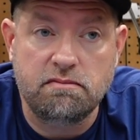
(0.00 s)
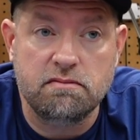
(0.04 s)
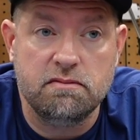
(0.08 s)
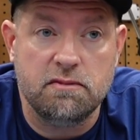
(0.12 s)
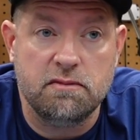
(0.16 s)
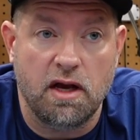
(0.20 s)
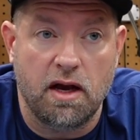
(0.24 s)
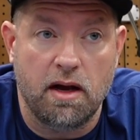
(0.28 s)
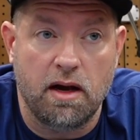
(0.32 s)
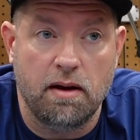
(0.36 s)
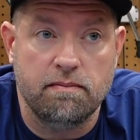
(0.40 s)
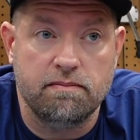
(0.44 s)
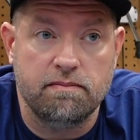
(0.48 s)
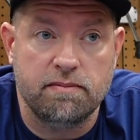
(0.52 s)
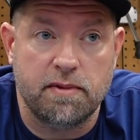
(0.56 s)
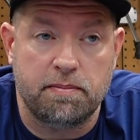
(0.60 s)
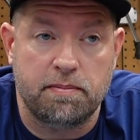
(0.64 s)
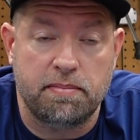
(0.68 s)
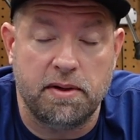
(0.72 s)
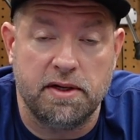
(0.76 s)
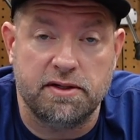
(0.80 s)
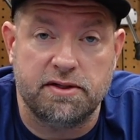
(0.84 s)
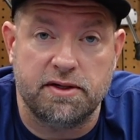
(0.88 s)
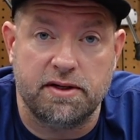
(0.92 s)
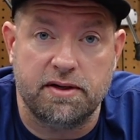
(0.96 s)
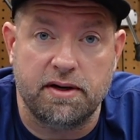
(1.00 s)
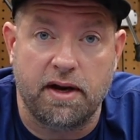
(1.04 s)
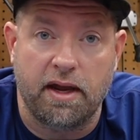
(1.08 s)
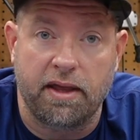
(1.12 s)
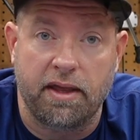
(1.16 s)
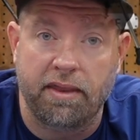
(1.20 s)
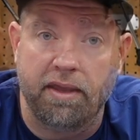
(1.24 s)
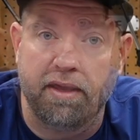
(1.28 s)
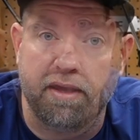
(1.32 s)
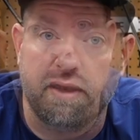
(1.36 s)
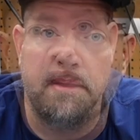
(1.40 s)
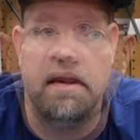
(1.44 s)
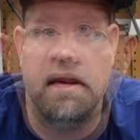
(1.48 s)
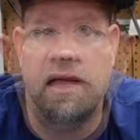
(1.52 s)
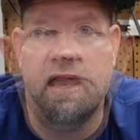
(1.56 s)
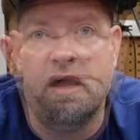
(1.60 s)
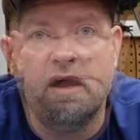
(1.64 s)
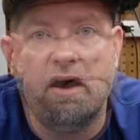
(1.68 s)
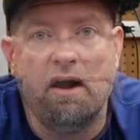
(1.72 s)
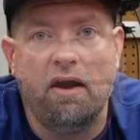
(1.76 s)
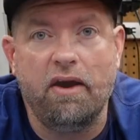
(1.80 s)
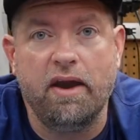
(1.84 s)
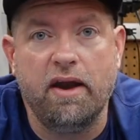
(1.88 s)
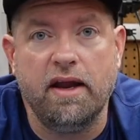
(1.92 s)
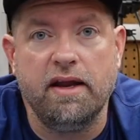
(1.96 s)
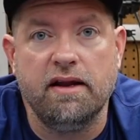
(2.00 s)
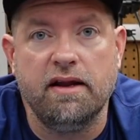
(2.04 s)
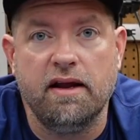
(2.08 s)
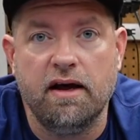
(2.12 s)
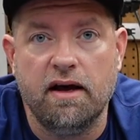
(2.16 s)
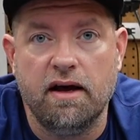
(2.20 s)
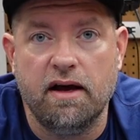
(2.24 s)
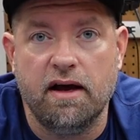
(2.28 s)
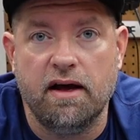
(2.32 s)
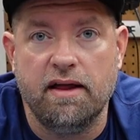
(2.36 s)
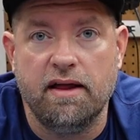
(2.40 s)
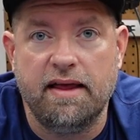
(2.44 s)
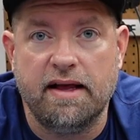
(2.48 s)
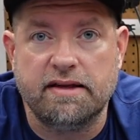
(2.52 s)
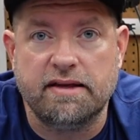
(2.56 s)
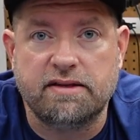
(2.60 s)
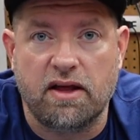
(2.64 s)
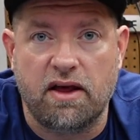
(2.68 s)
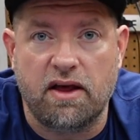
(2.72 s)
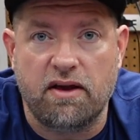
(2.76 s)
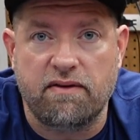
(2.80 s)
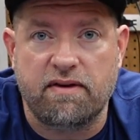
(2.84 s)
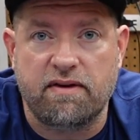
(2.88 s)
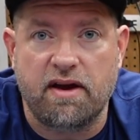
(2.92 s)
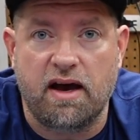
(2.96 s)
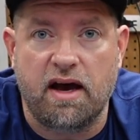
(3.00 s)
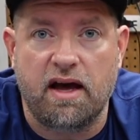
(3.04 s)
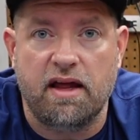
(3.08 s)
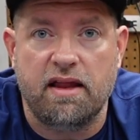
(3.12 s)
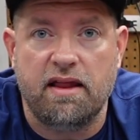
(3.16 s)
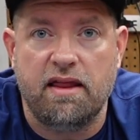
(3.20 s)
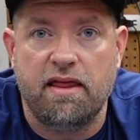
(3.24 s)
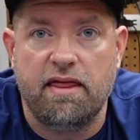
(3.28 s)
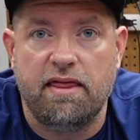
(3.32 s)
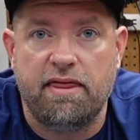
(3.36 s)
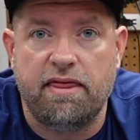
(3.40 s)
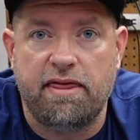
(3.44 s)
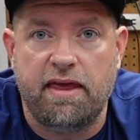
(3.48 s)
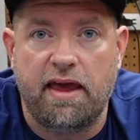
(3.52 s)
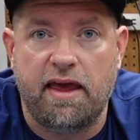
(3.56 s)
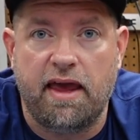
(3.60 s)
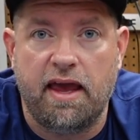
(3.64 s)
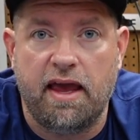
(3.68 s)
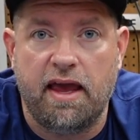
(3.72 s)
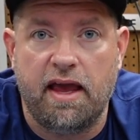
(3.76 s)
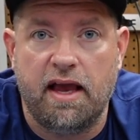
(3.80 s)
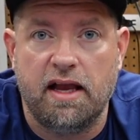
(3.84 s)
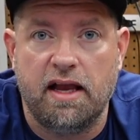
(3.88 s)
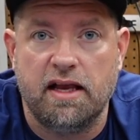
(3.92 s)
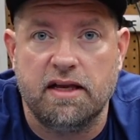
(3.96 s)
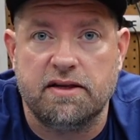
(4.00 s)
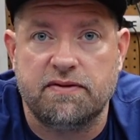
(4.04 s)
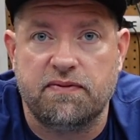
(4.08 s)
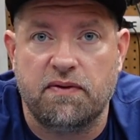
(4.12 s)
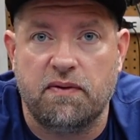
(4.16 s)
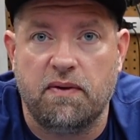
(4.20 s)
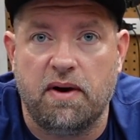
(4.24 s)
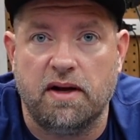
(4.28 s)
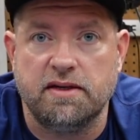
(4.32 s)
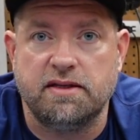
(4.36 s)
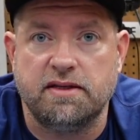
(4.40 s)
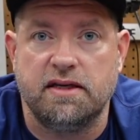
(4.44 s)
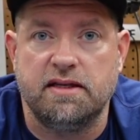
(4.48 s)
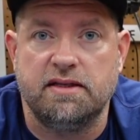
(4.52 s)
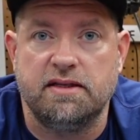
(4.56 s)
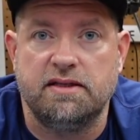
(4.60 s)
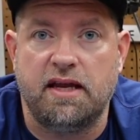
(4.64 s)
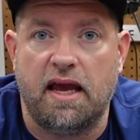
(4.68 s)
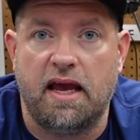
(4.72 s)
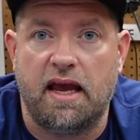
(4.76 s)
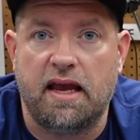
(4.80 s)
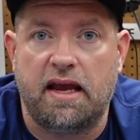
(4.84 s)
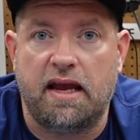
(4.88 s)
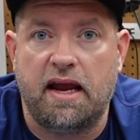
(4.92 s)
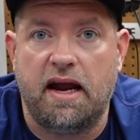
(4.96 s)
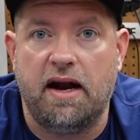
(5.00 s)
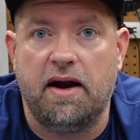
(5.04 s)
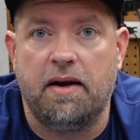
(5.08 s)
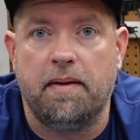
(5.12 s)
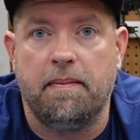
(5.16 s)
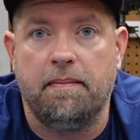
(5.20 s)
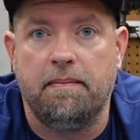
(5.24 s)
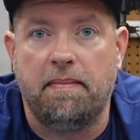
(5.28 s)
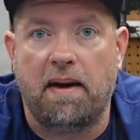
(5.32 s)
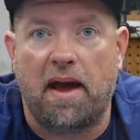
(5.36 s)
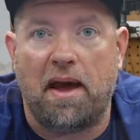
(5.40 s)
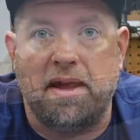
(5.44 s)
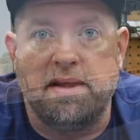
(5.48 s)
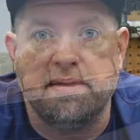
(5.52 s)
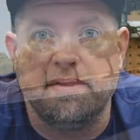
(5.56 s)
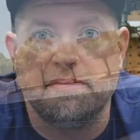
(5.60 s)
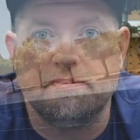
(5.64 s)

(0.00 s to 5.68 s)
the printer, I think. Alright, that's all I've got. Thanks for watching. Take care. Bye.